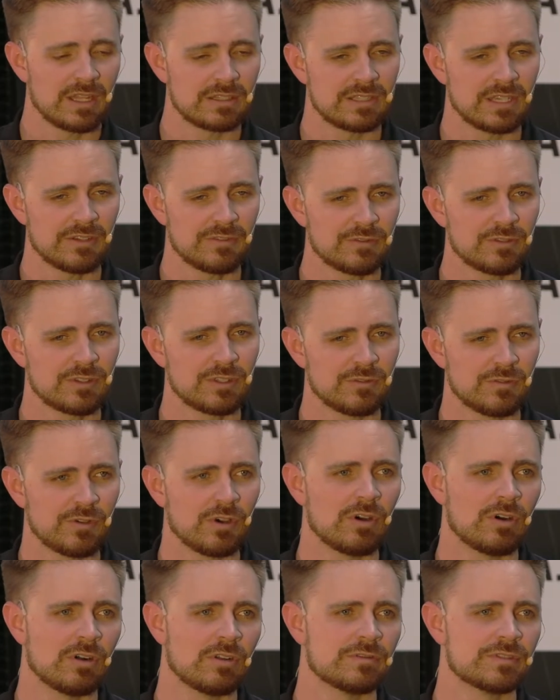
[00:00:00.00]
it definitely
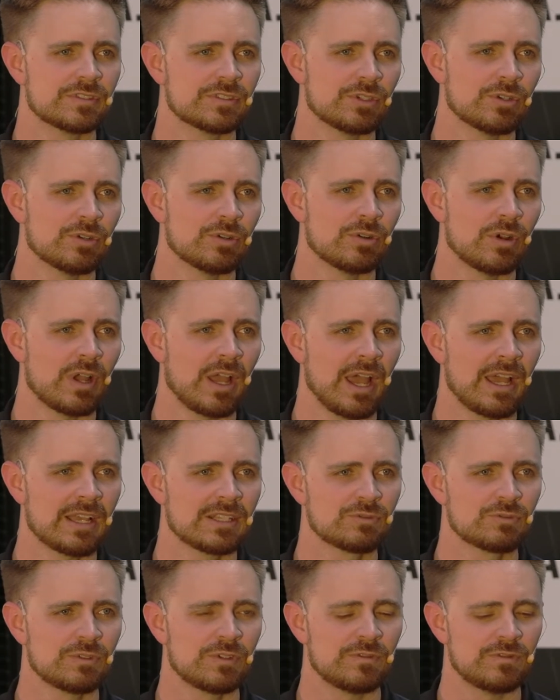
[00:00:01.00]
evolved. So
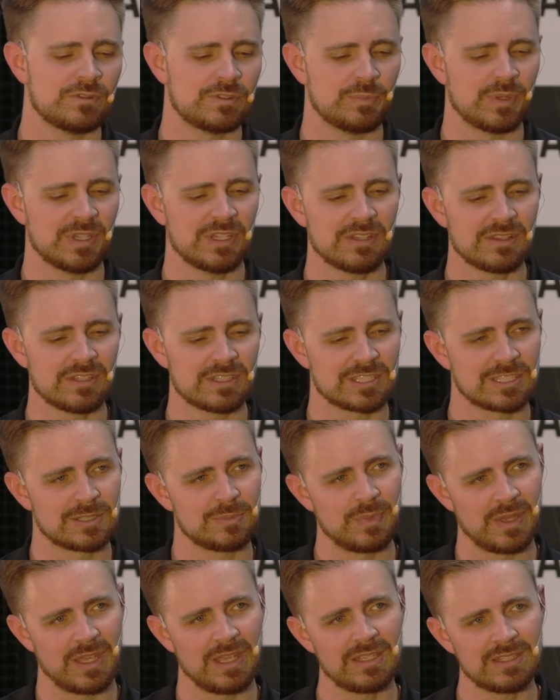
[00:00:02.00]
as we've been in this
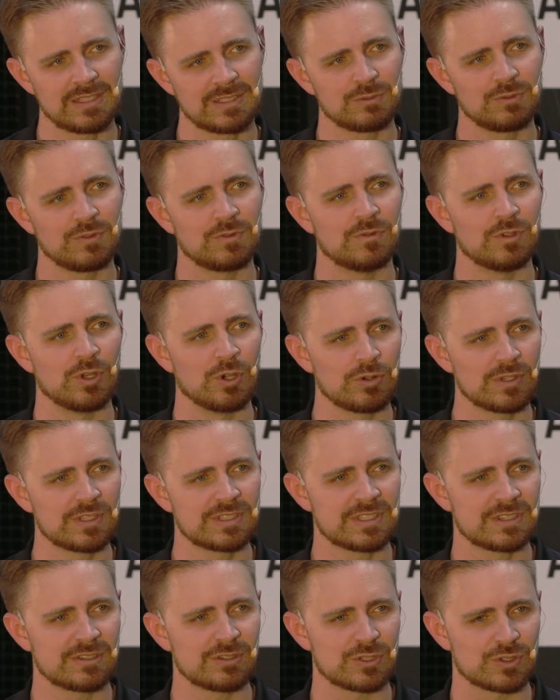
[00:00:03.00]
space, we've
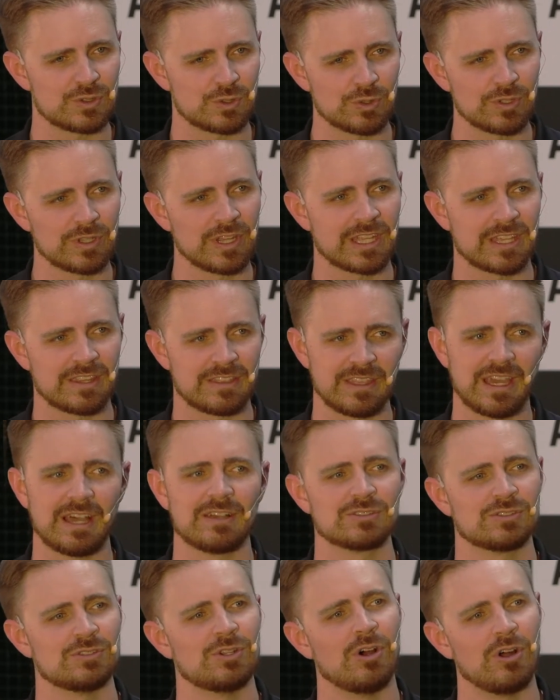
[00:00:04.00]
noticed that there's really like
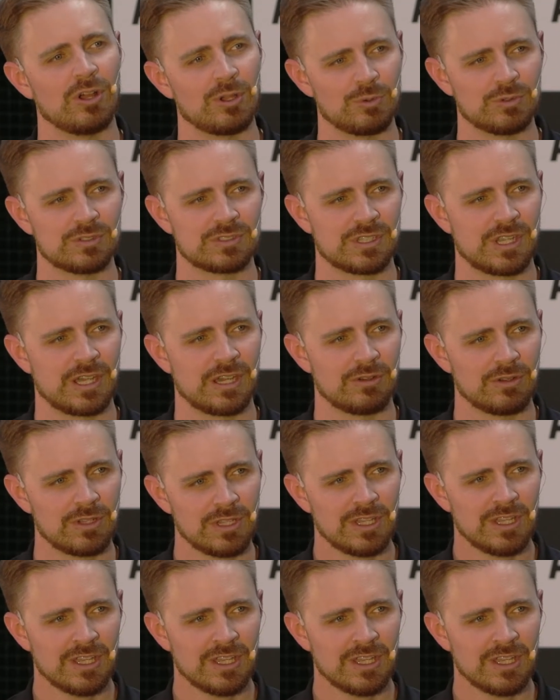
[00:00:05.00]
1,000 Hollywoods now.